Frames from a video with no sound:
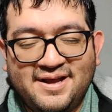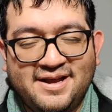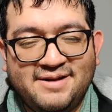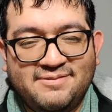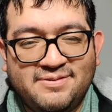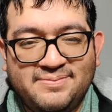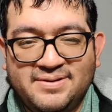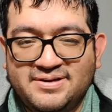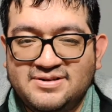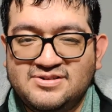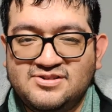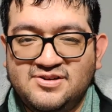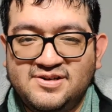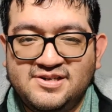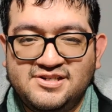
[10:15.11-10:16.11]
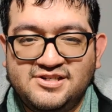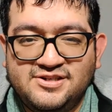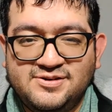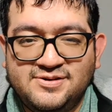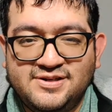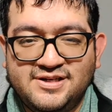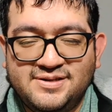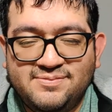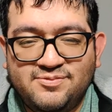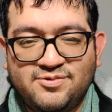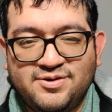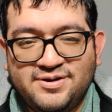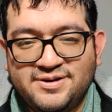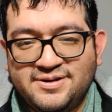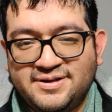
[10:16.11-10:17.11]
and Rebecca's trying to show him
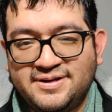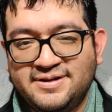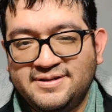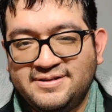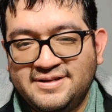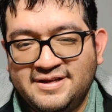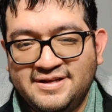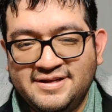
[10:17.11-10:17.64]
where to get